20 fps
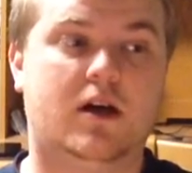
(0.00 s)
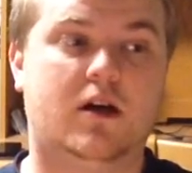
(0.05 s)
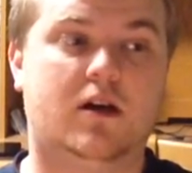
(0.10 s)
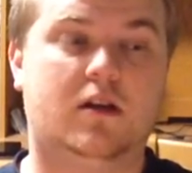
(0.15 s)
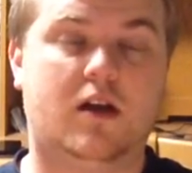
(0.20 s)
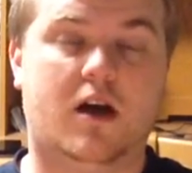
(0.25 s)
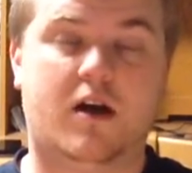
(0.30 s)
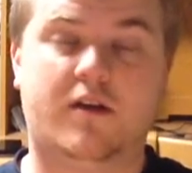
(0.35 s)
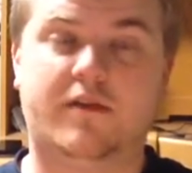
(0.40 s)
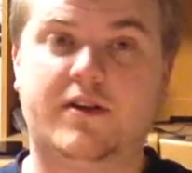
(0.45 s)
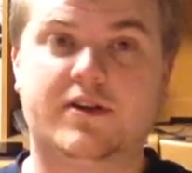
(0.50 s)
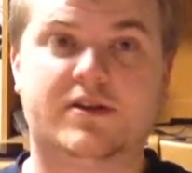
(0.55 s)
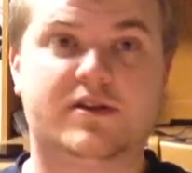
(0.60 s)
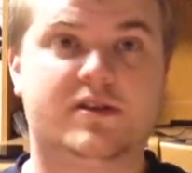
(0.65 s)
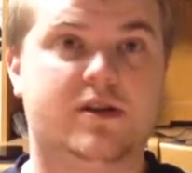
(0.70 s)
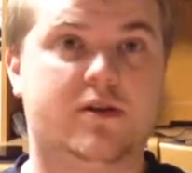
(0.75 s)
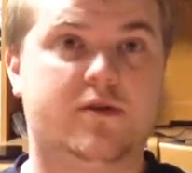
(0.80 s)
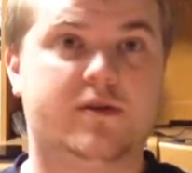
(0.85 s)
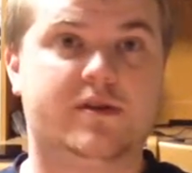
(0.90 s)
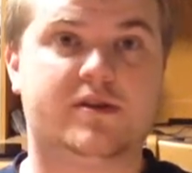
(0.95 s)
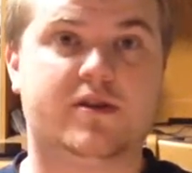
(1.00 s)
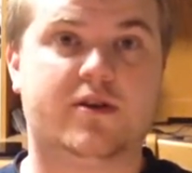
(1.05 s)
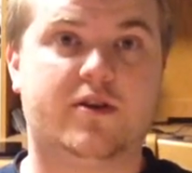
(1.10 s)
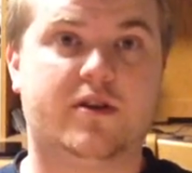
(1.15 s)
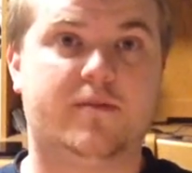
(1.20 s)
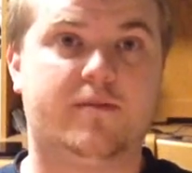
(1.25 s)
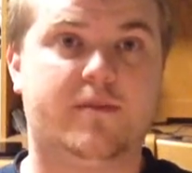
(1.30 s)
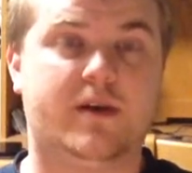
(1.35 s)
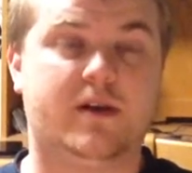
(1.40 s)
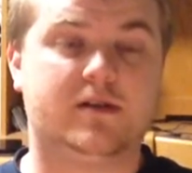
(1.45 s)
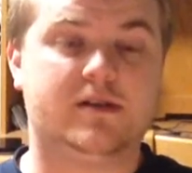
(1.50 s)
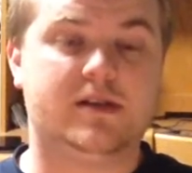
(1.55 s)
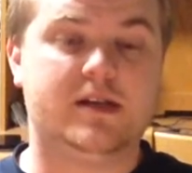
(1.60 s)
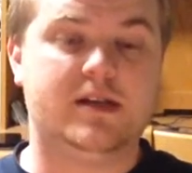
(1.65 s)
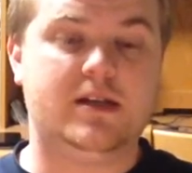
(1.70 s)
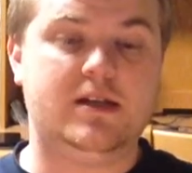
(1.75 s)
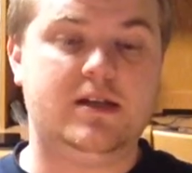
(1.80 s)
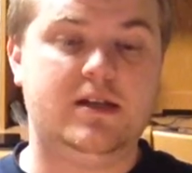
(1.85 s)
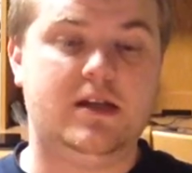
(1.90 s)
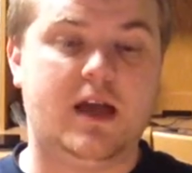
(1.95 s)
A lot of our snow has already
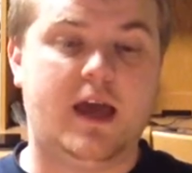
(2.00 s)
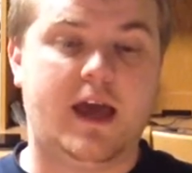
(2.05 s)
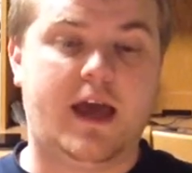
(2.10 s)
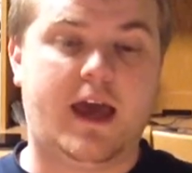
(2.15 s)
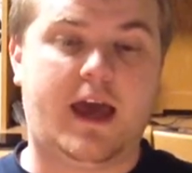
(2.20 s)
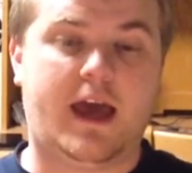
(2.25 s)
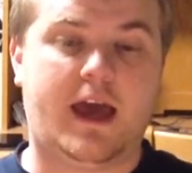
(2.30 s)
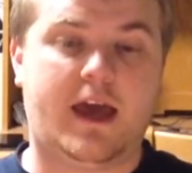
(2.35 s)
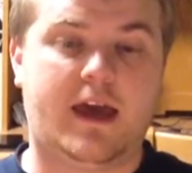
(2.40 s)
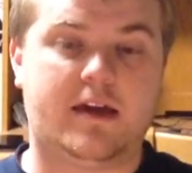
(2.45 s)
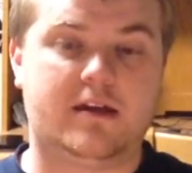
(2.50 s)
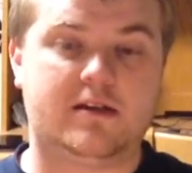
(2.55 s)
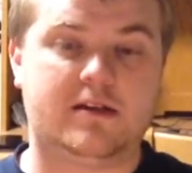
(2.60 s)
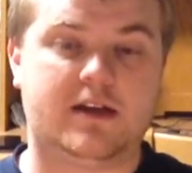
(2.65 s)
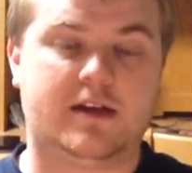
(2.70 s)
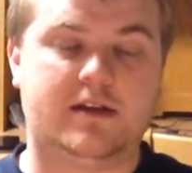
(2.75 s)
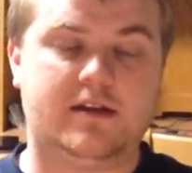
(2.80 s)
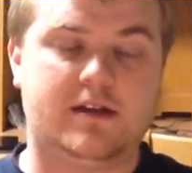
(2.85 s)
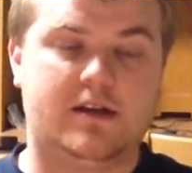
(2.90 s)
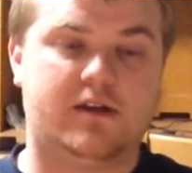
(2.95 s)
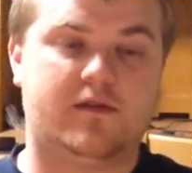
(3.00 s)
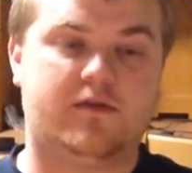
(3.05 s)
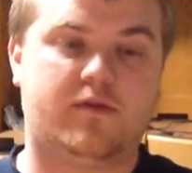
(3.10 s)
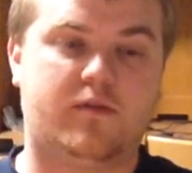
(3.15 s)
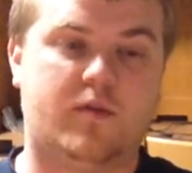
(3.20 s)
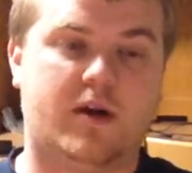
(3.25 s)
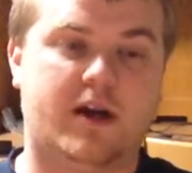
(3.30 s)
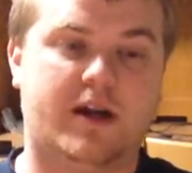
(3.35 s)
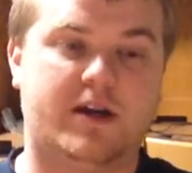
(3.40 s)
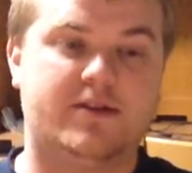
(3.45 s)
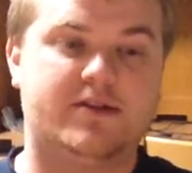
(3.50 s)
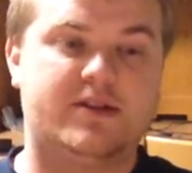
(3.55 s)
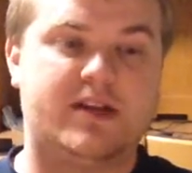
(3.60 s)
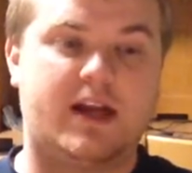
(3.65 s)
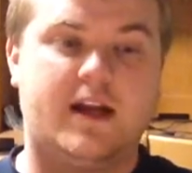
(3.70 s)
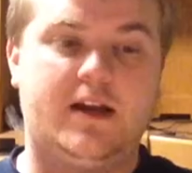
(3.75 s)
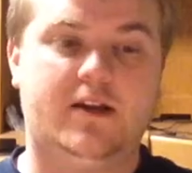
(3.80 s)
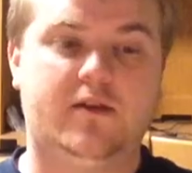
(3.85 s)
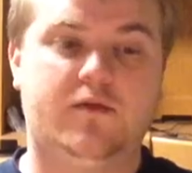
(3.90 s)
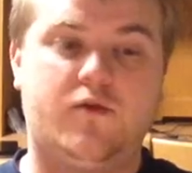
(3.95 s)
melted, and from what I
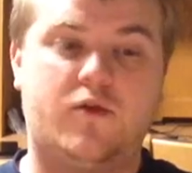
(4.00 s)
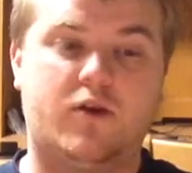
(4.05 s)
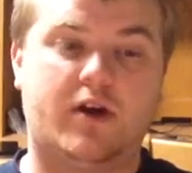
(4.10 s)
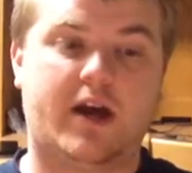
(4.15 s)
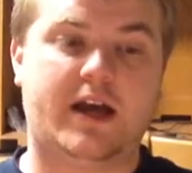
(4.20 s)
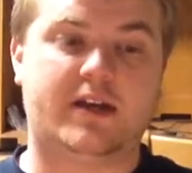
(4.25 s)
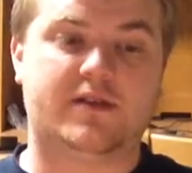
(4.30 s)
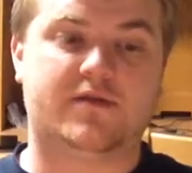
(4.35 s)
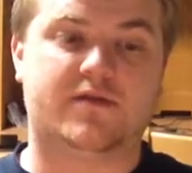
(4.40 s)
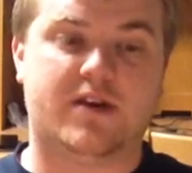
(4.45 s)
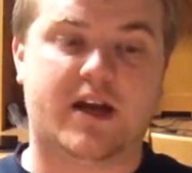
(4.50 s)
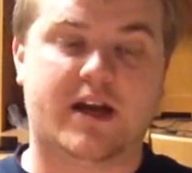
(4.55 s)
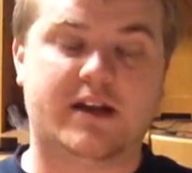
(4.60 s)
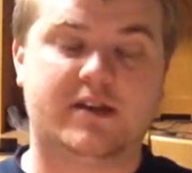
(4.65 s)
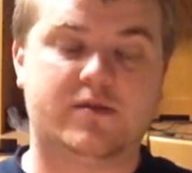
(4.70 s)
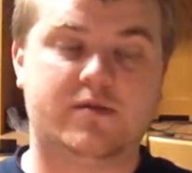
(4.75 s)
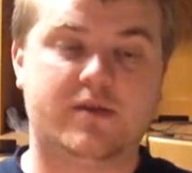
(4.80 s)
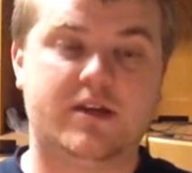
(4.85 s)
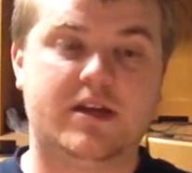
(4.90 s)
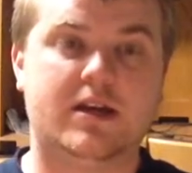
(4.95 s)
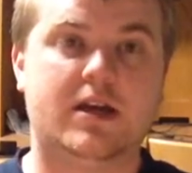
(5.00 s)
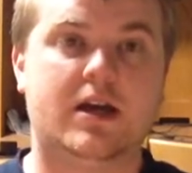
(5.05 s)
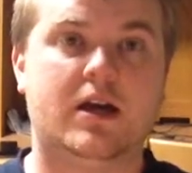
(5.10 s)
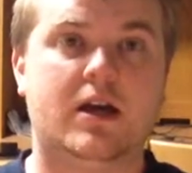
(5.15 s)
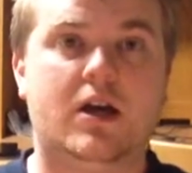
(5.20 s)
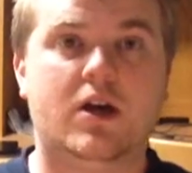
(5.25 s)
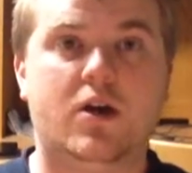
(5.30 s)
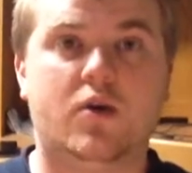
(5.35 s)
understand in the forecast for next week,